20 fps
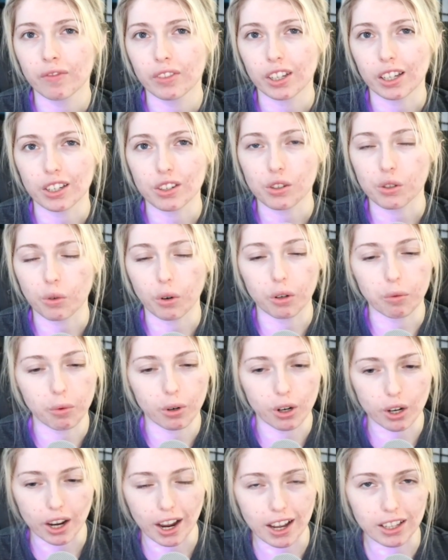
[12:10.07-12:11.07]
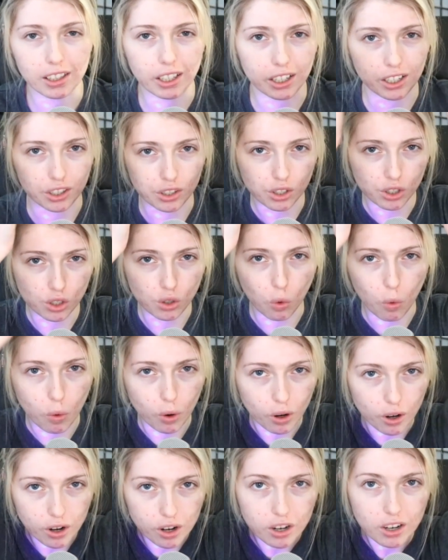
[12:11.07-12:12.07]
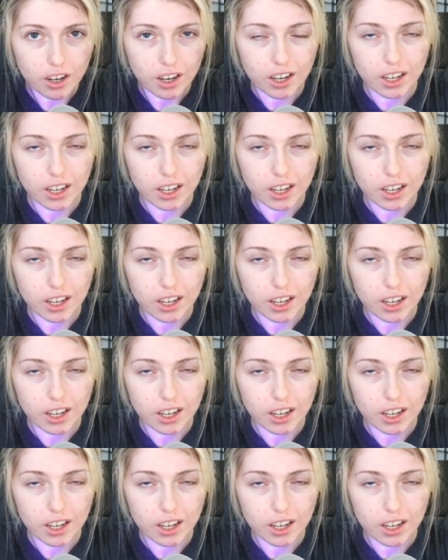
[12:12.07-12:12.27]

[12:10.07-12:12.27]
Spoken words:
Like Swordward had like a sword.